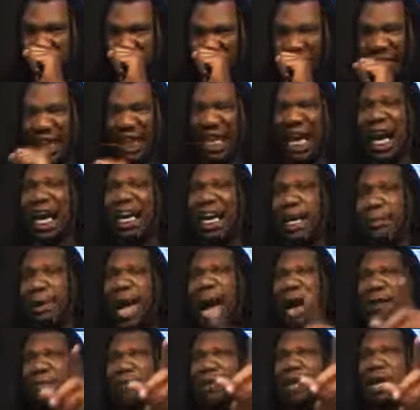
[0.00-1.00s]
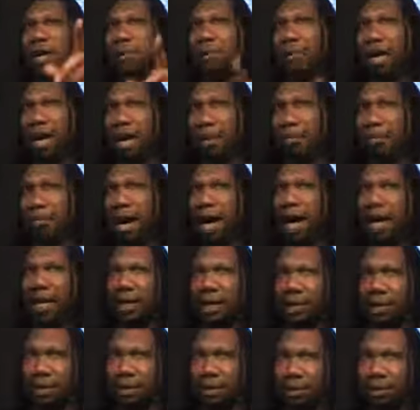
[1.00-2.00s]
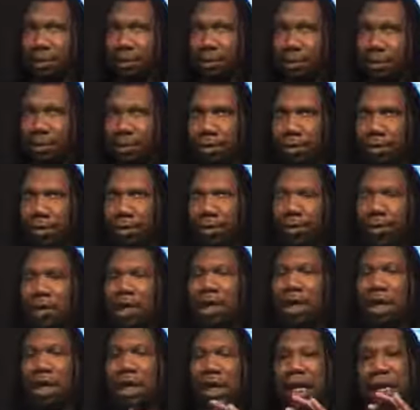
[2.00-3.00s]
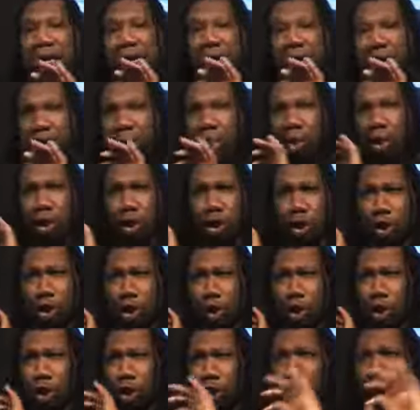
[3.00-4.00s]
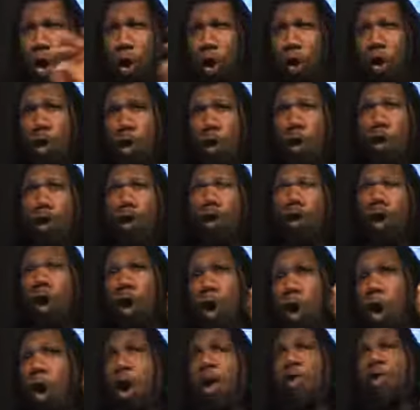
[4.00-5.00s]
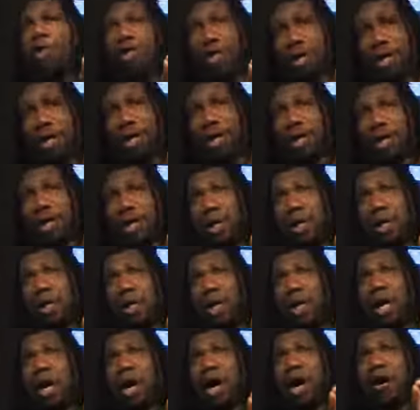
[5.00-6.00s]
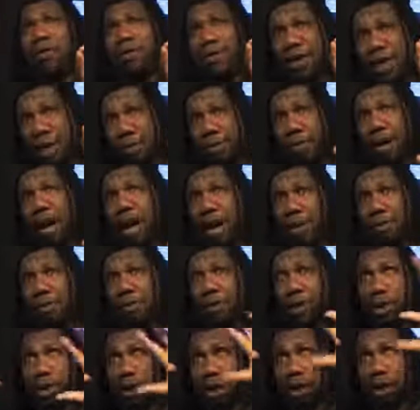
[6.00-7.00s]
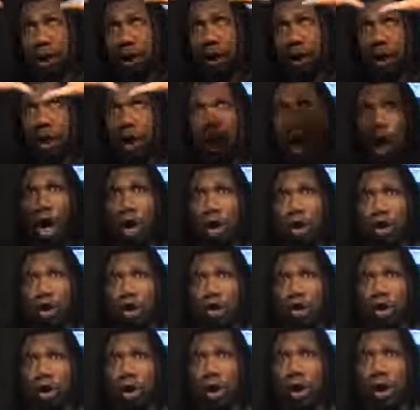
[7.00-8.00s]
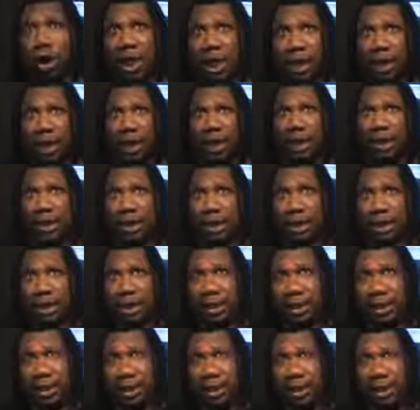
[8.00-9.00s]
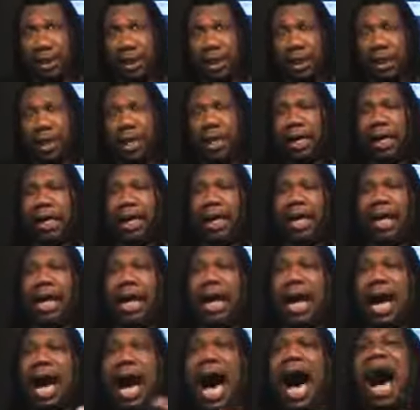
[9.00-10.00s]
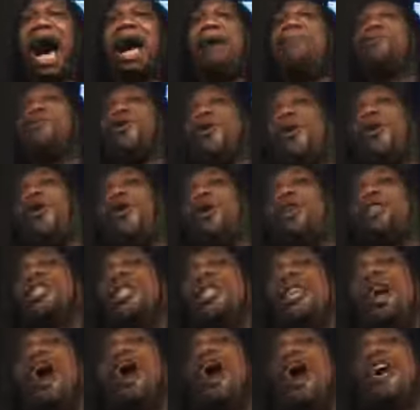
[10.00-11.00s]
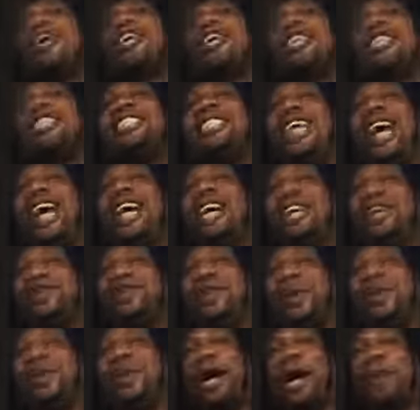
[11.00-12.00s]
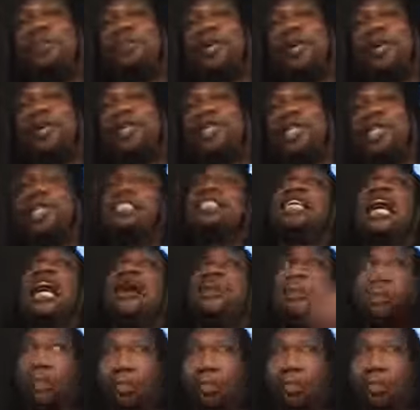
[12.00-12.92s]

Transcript: is a guy named Africa Bambaataa. Mm-hmm. He is the sole author of hip hop's cultural existence. I'm called an architect of hip hop culture because I